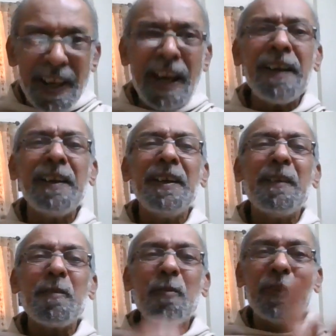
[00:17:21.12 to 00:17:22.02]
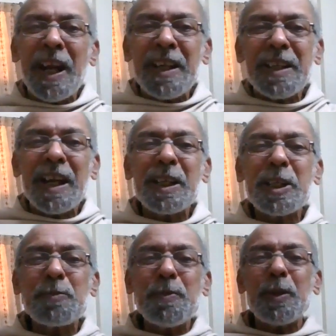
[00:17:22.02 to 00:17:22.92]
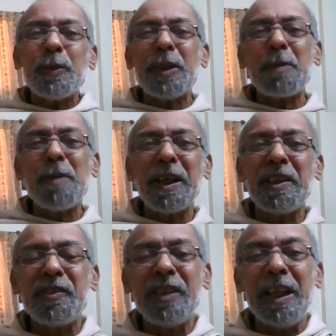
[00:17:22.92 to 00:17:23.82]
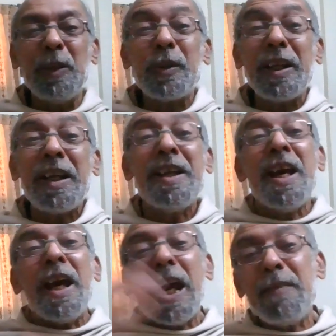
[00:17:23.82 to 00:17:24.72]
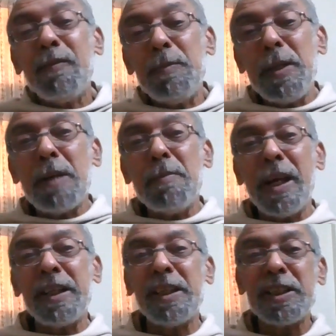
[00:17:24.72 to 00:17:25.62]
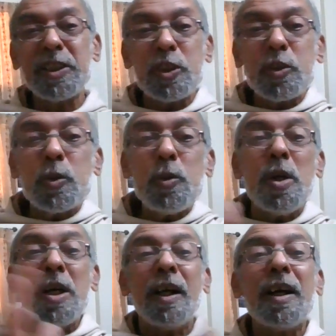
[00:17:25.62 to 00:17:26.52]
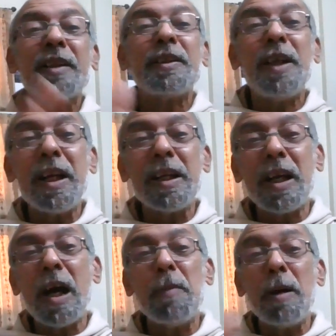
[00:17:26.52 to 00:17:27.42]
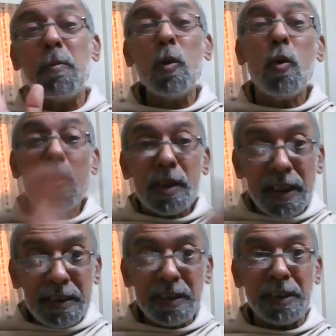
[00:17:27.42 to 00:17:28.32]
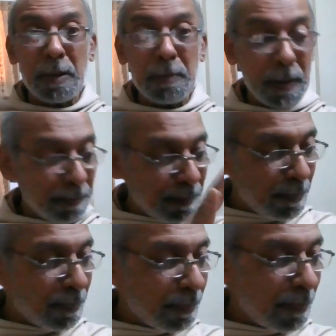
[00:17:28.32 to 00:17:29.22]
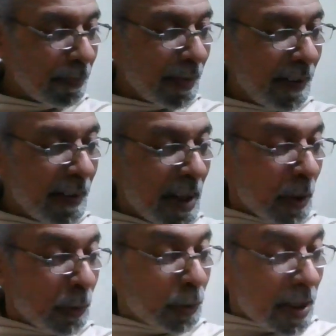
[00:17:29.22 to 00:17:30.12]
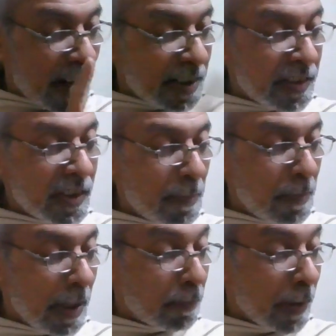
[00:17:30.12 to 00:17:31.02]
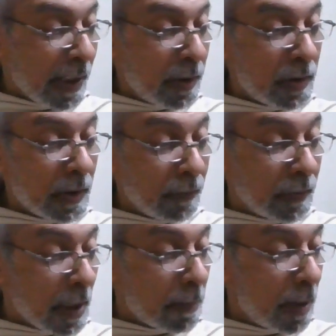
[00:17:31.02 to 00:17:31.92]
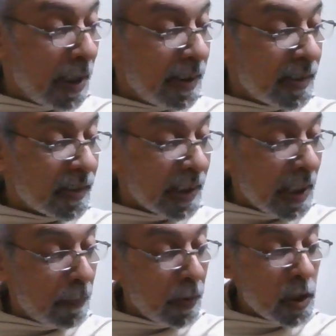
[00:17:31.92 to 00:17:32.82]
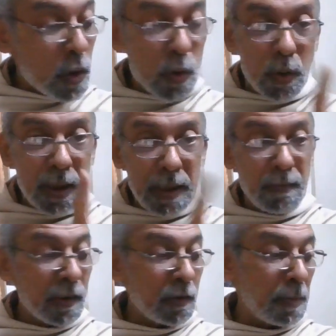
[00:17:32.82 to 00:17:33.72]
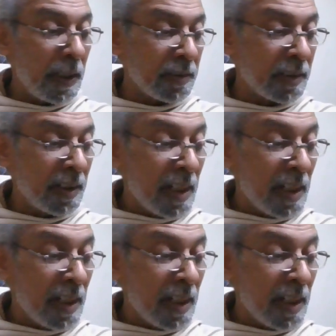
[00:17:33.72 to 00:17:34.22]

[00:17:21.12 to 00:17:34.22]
And that attachment to dharma gets diluted and we become attached to artha and kama more than the dharma. To the rajasic man, practice of dharma is safe and sure investment.